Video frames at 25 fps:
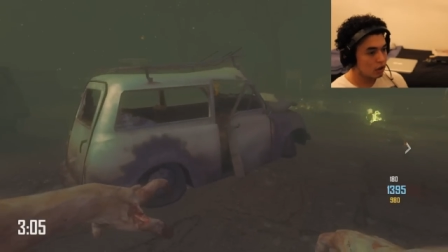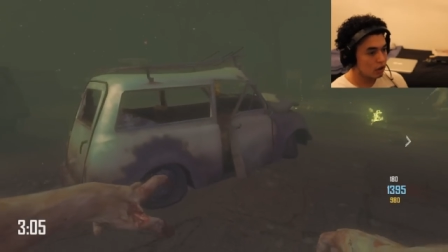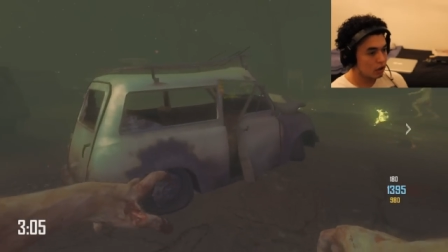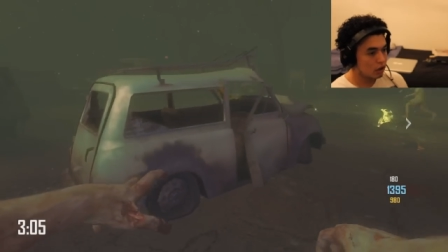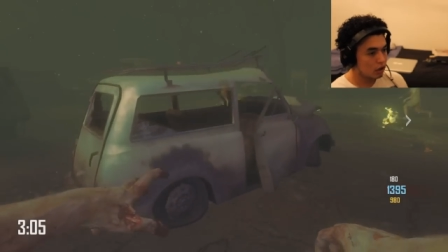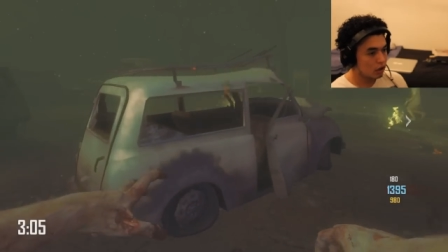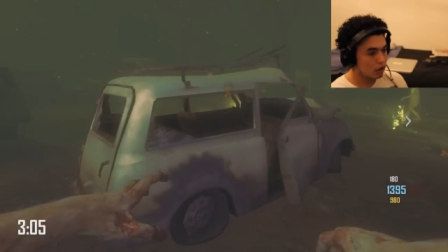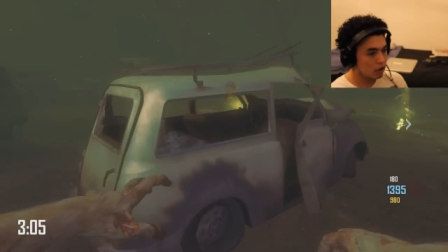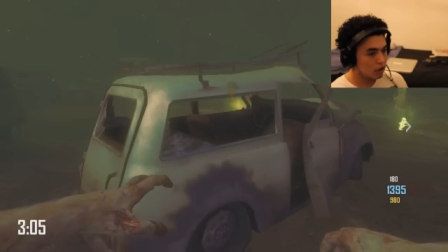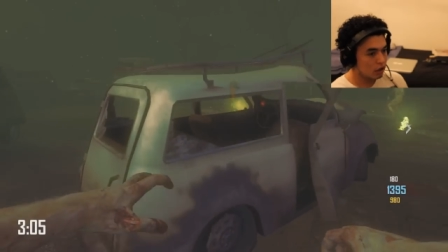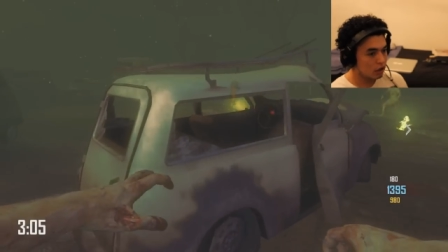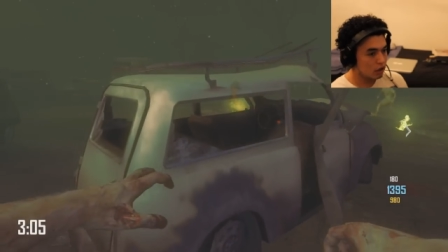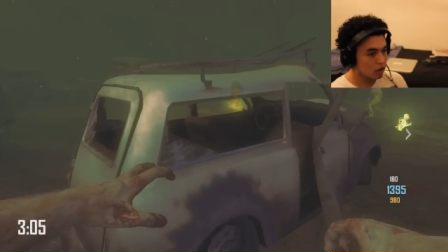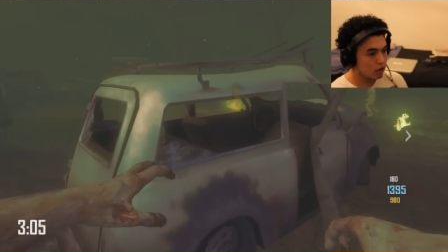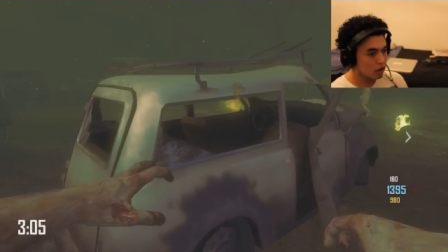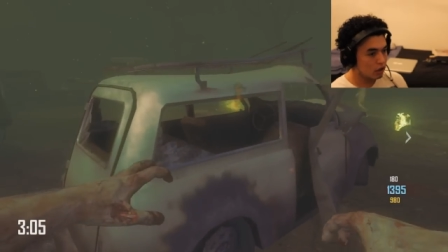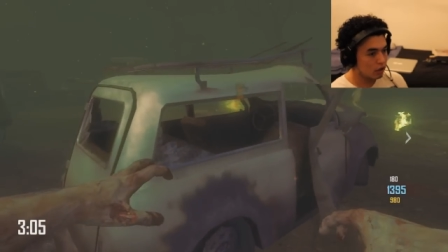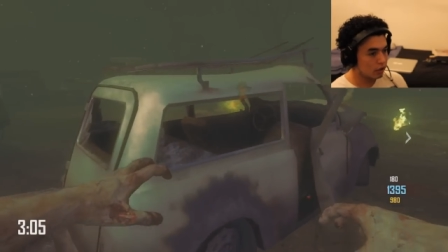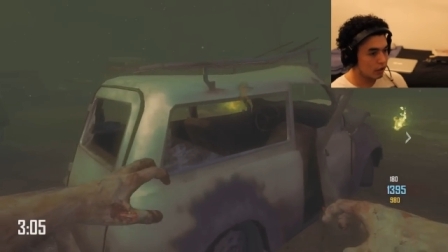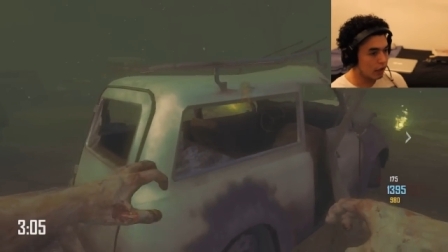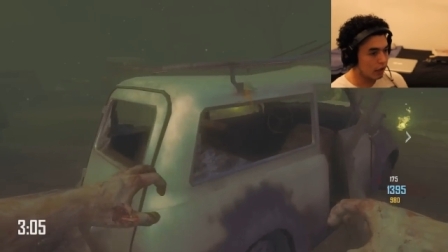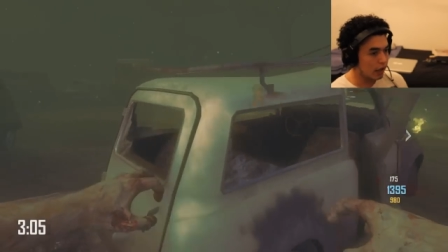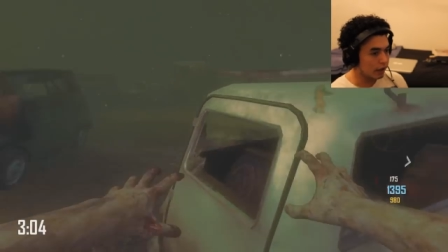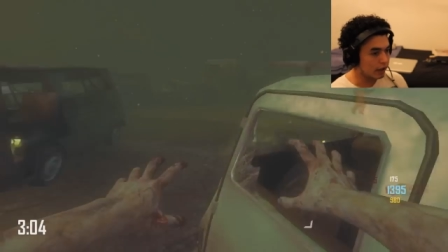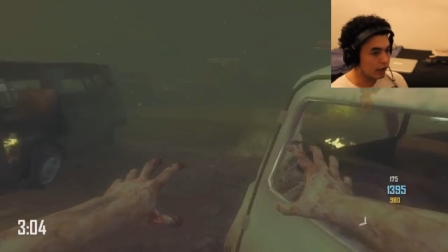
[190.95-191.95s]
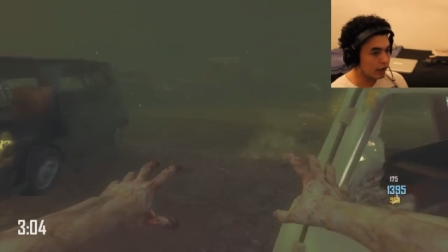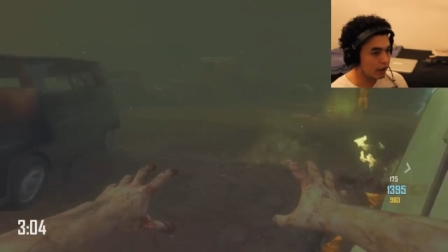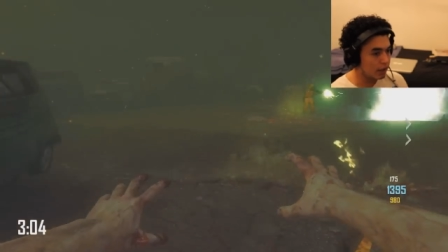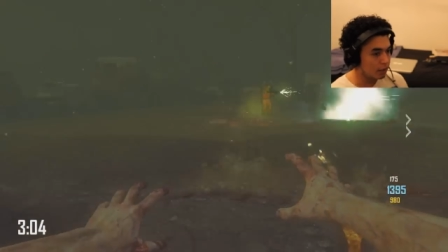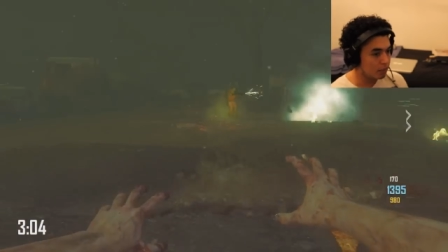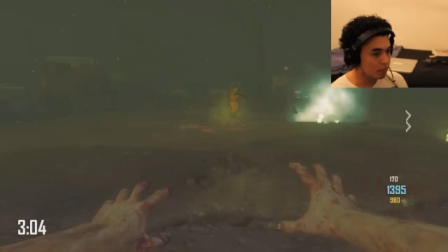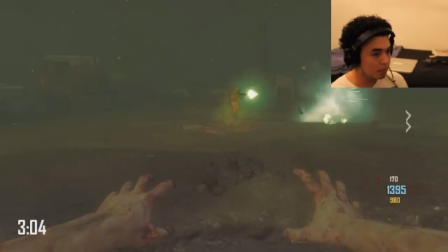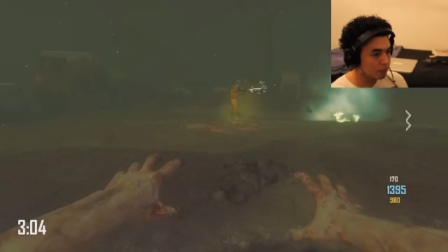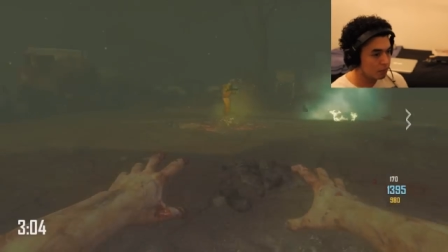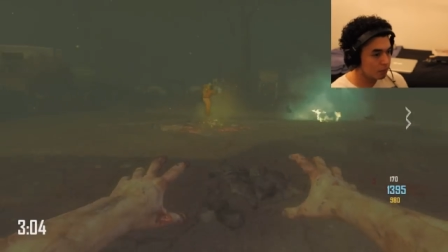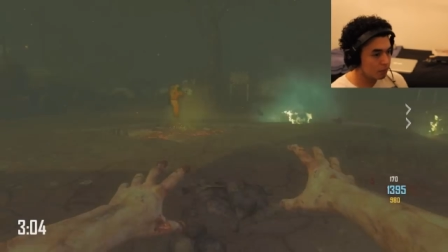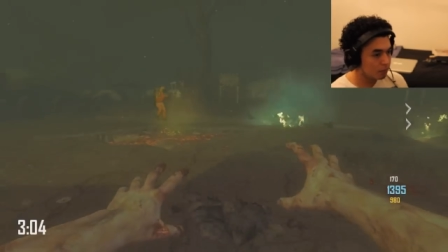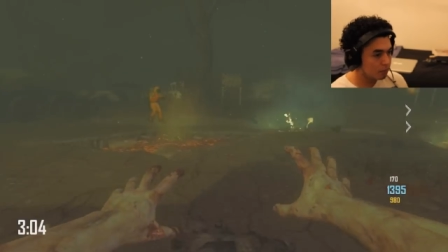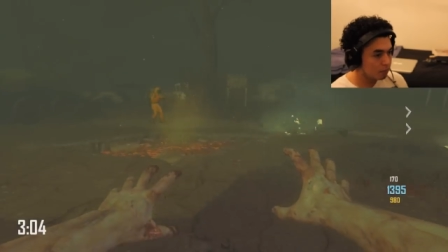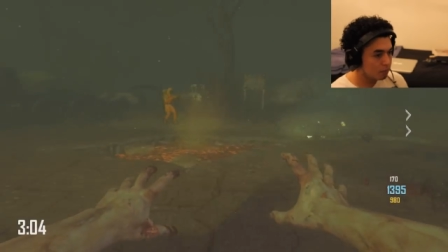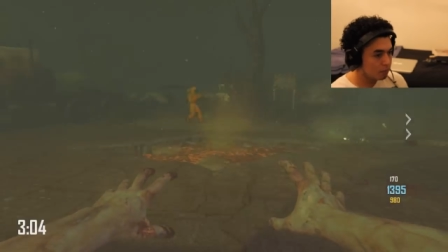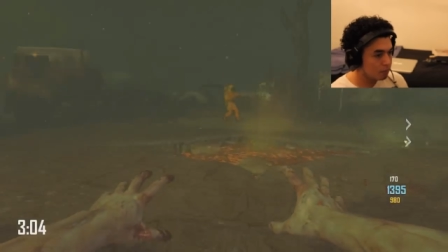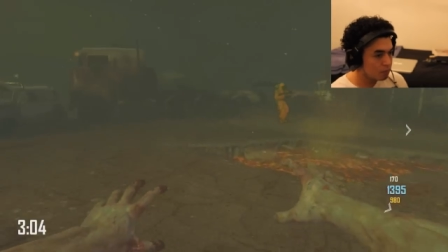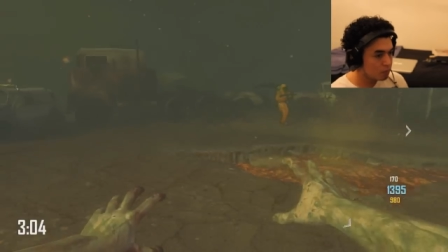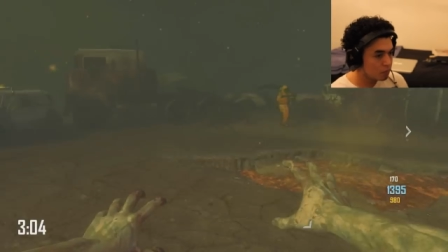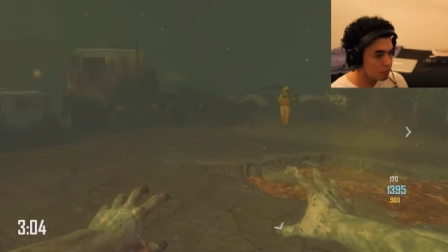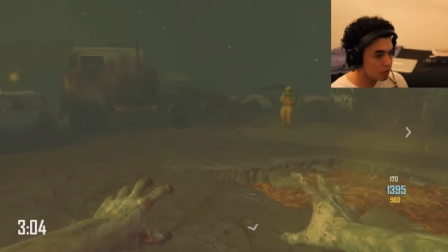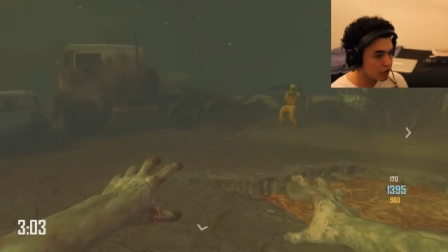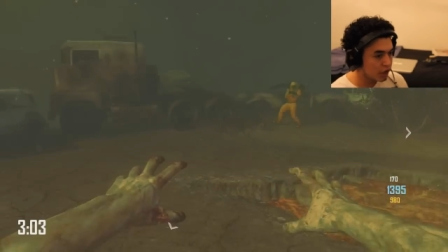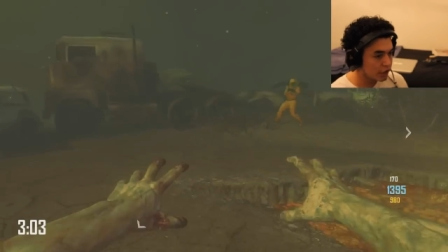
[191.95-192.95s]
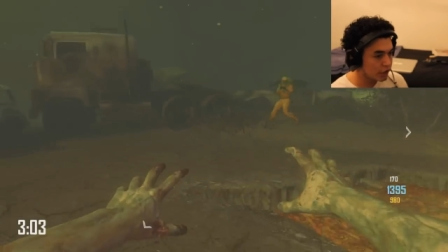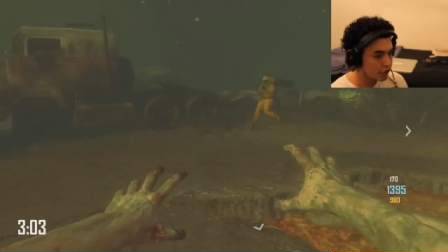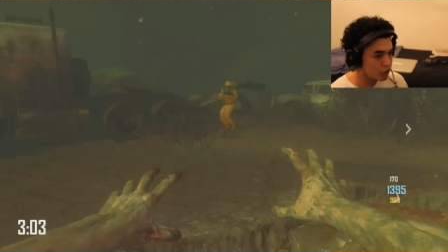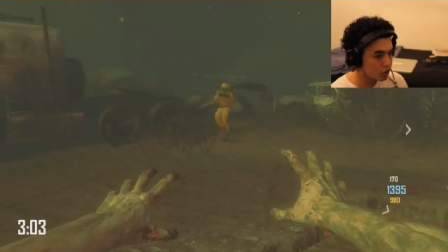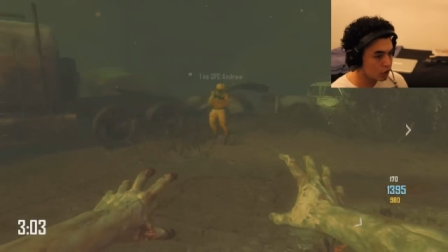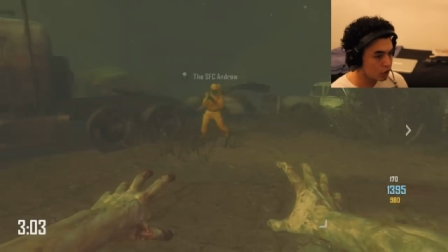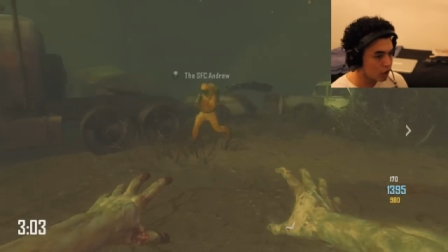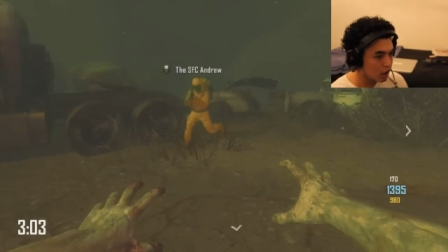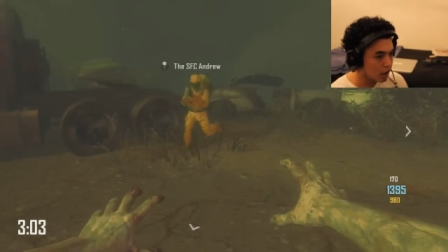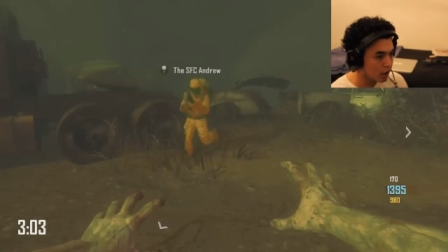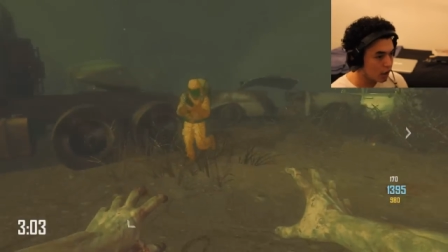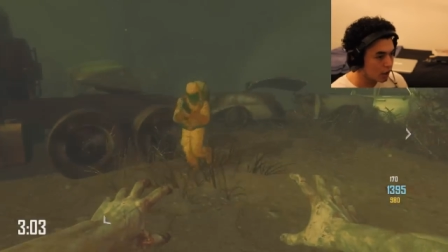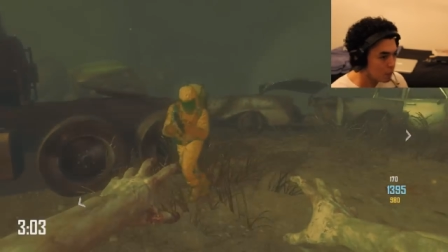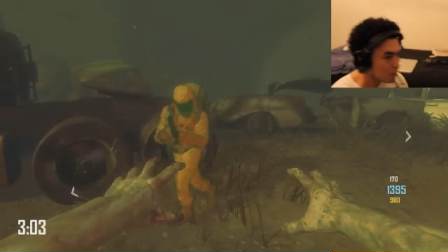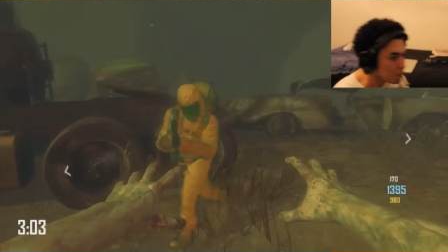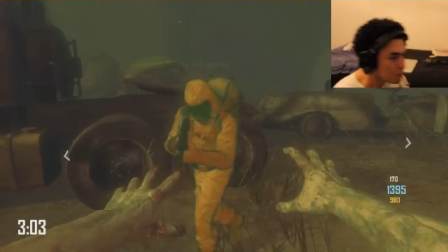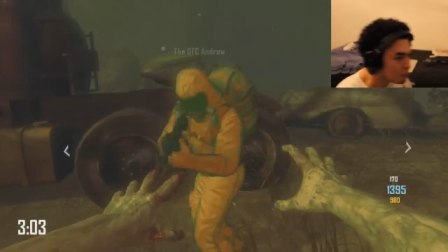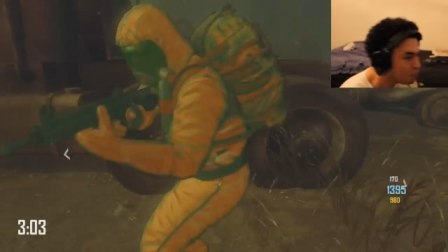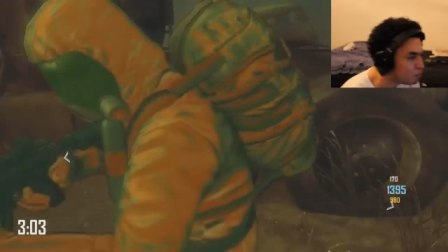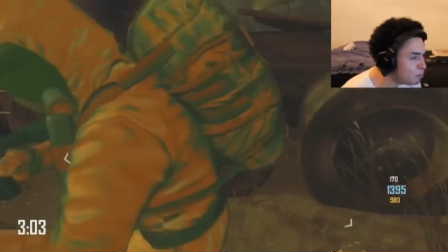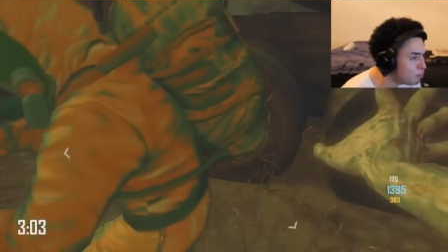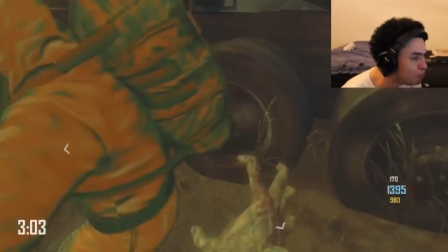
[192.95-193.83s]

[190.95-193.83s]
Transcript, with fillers: Uh, yeah, kill him. Change your guard.